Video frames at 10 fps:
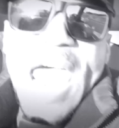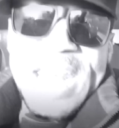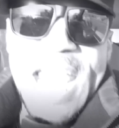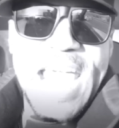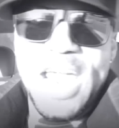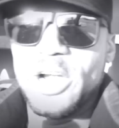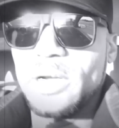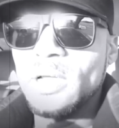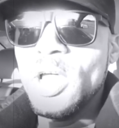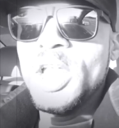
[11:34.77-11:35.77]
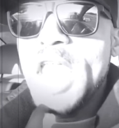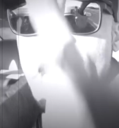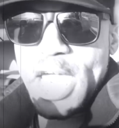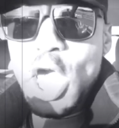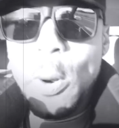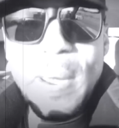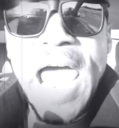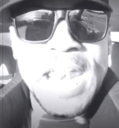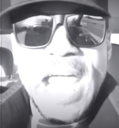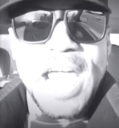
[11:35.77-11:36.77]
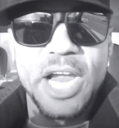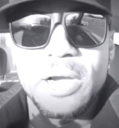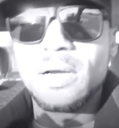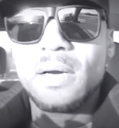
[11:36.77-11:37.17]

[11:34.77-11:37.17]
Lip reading: been here. Nigga, you've been here.